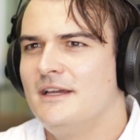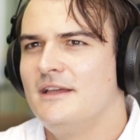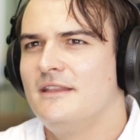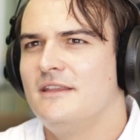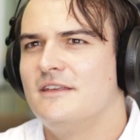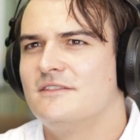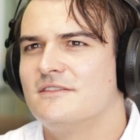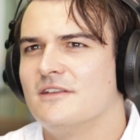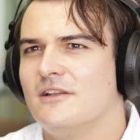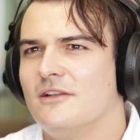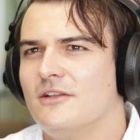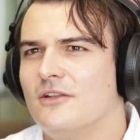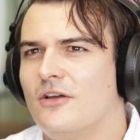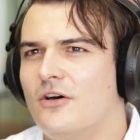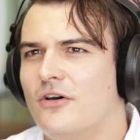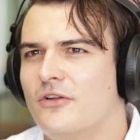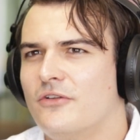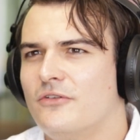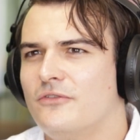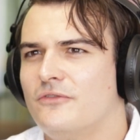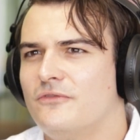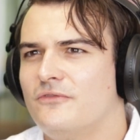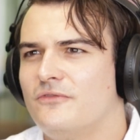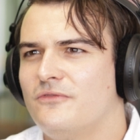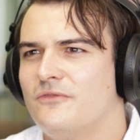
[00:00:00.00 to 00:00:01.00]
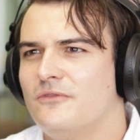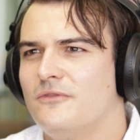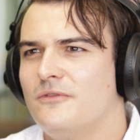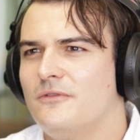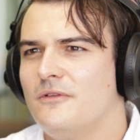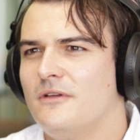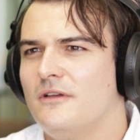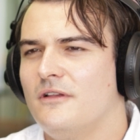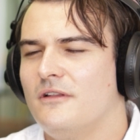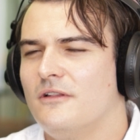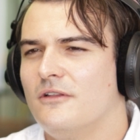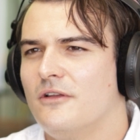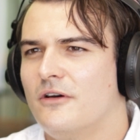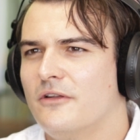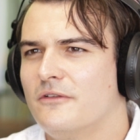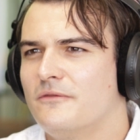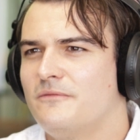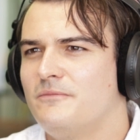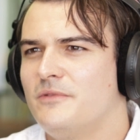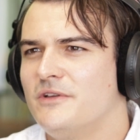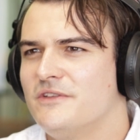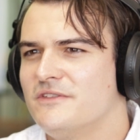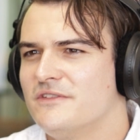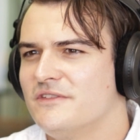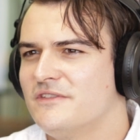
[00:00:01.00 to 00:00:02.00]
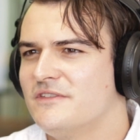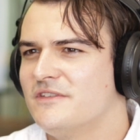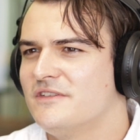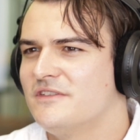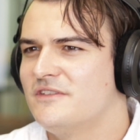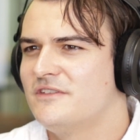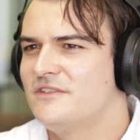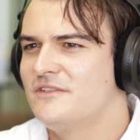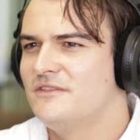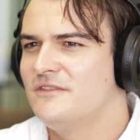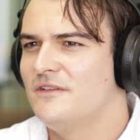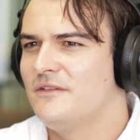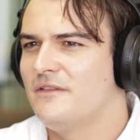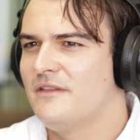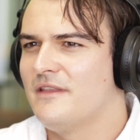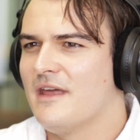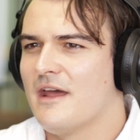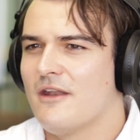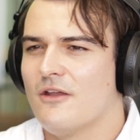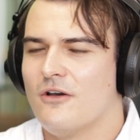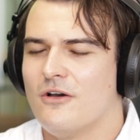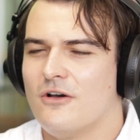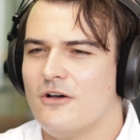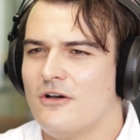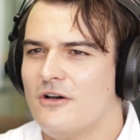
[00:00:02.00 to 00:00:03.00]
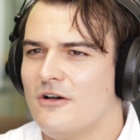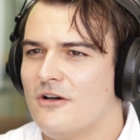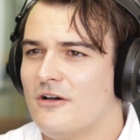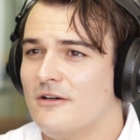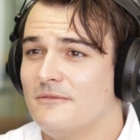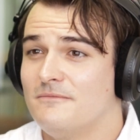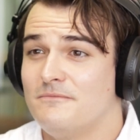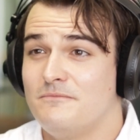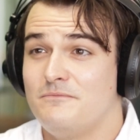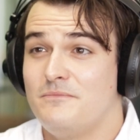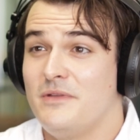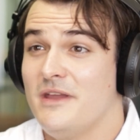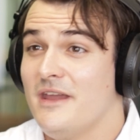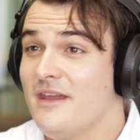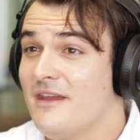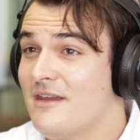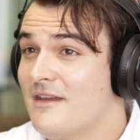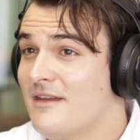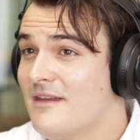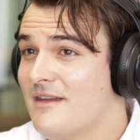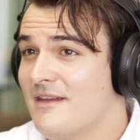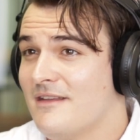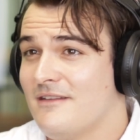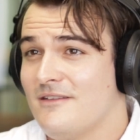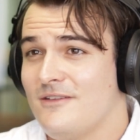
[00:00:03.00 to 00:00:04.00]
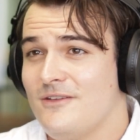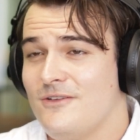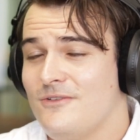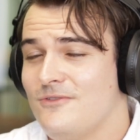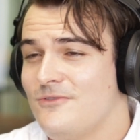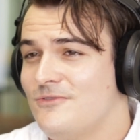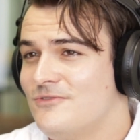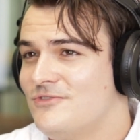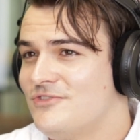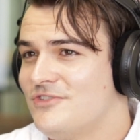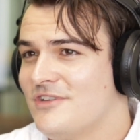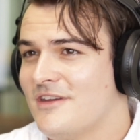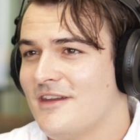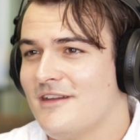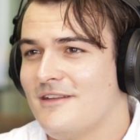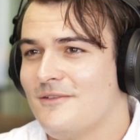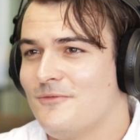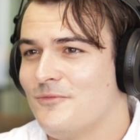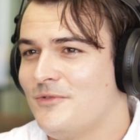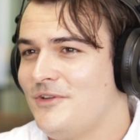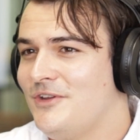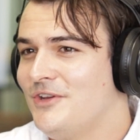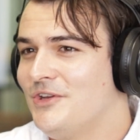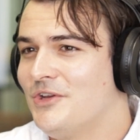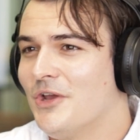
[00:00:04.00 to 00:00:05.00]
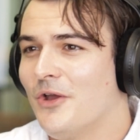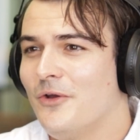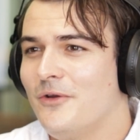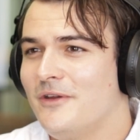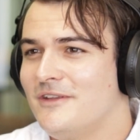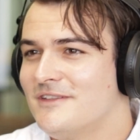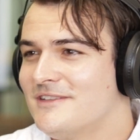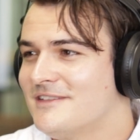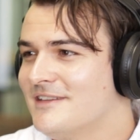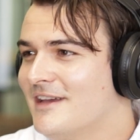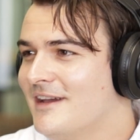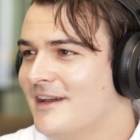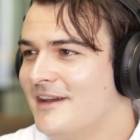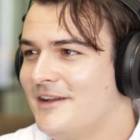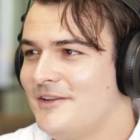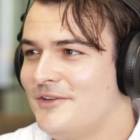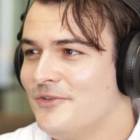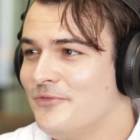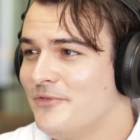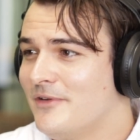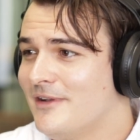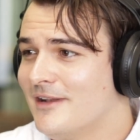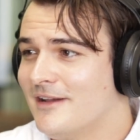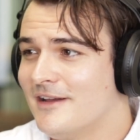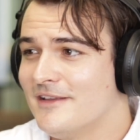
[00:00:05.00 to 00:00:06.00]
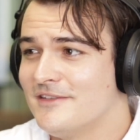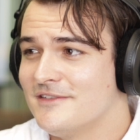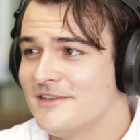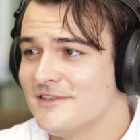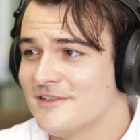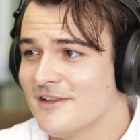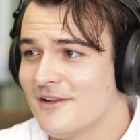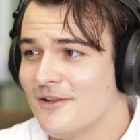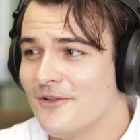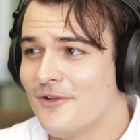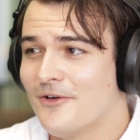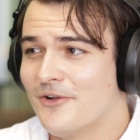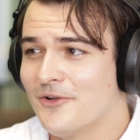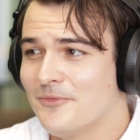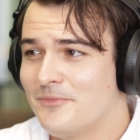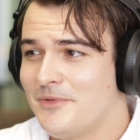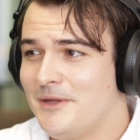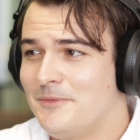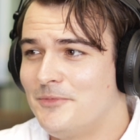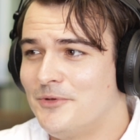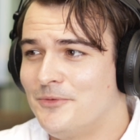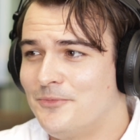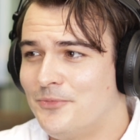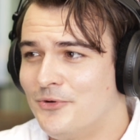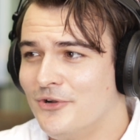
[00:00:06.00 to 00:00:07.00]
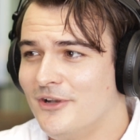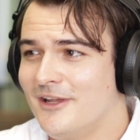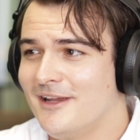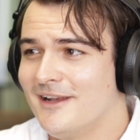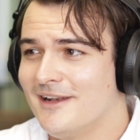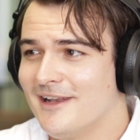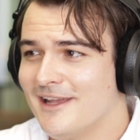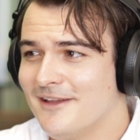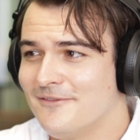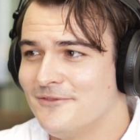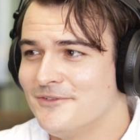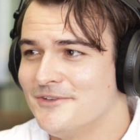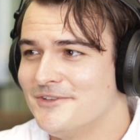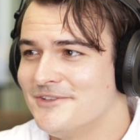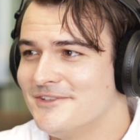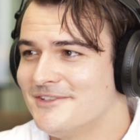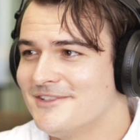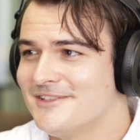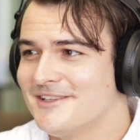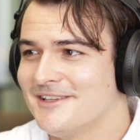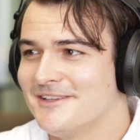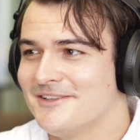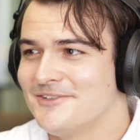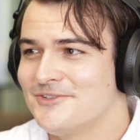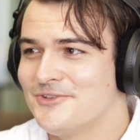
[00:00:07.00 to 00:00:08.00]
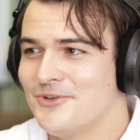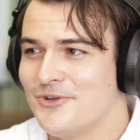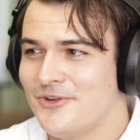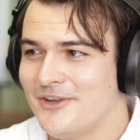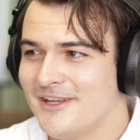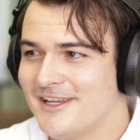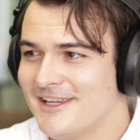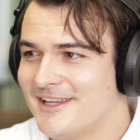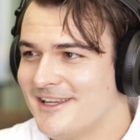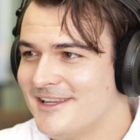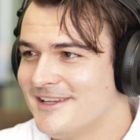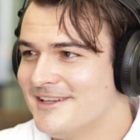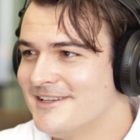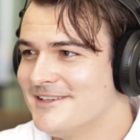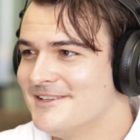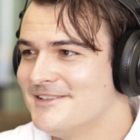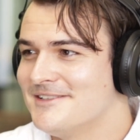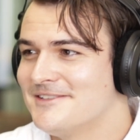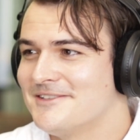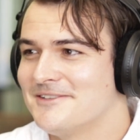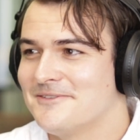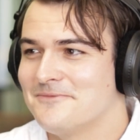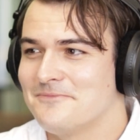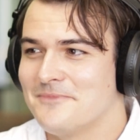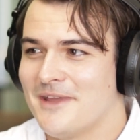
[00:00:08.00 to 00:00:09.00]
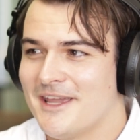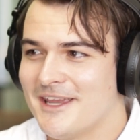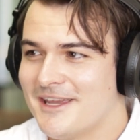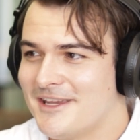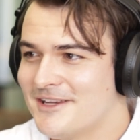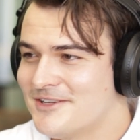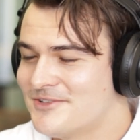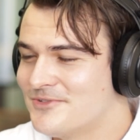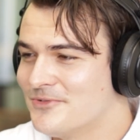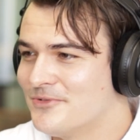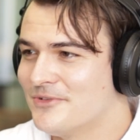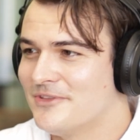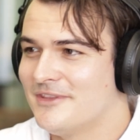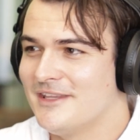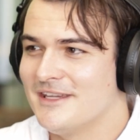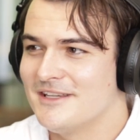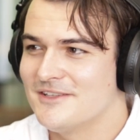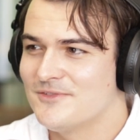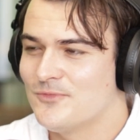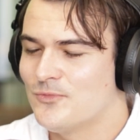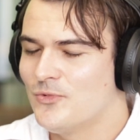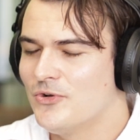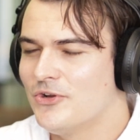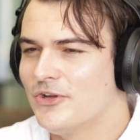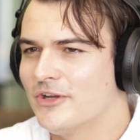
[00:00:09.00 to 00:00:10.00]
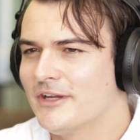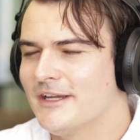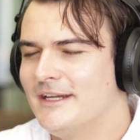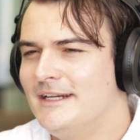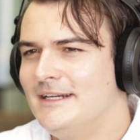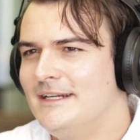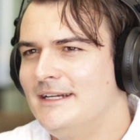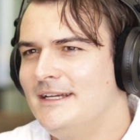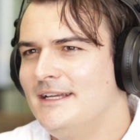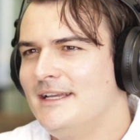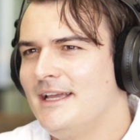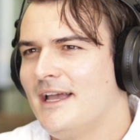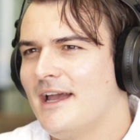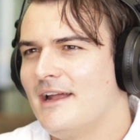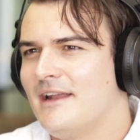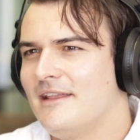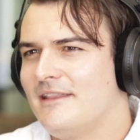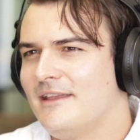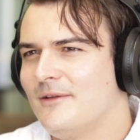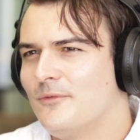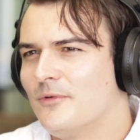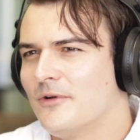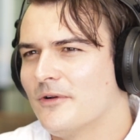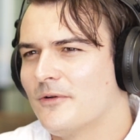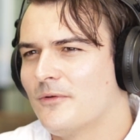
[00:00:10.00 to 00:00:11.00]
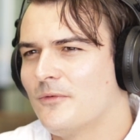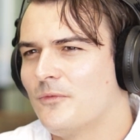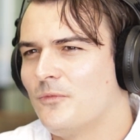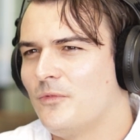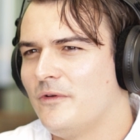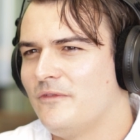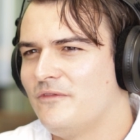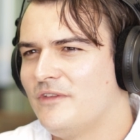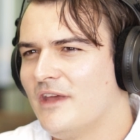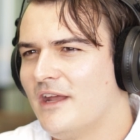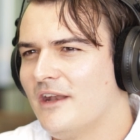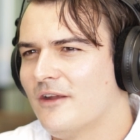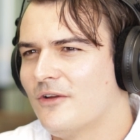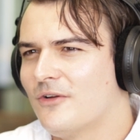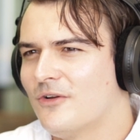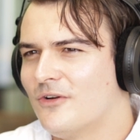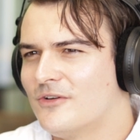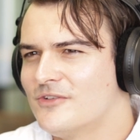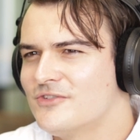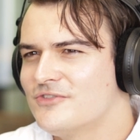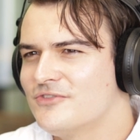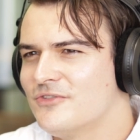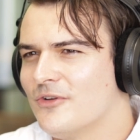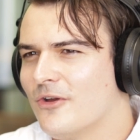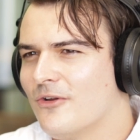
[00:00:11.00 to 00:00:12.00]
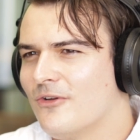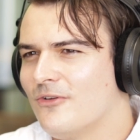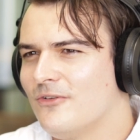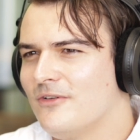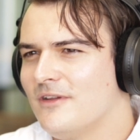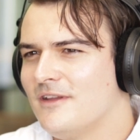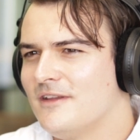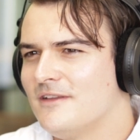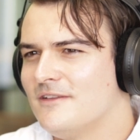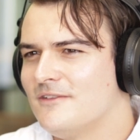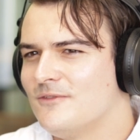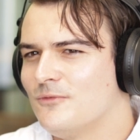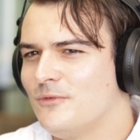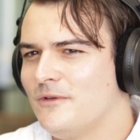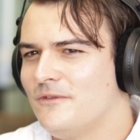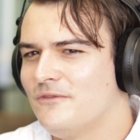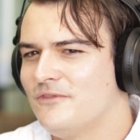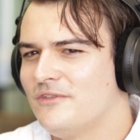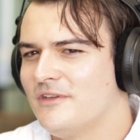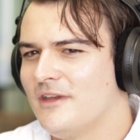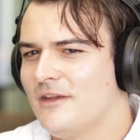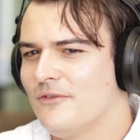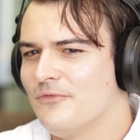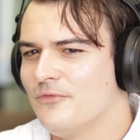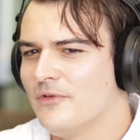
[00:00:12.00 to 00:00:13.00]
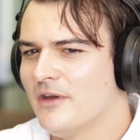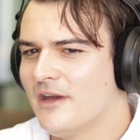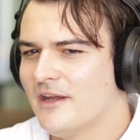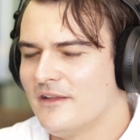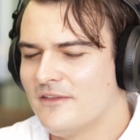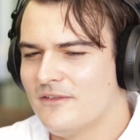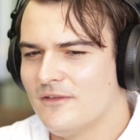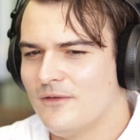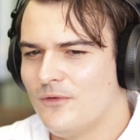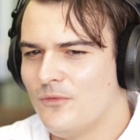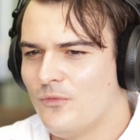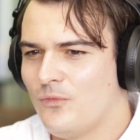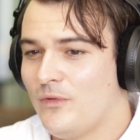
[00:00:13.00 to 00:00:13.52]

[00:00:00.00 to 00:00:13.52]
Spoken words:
There's a lot of businesses that are big and huge, and when you go inside you realize there's a lot of people pulling levers and turning gears and making sure things work. And I think what we've done at Contro is we've said, right,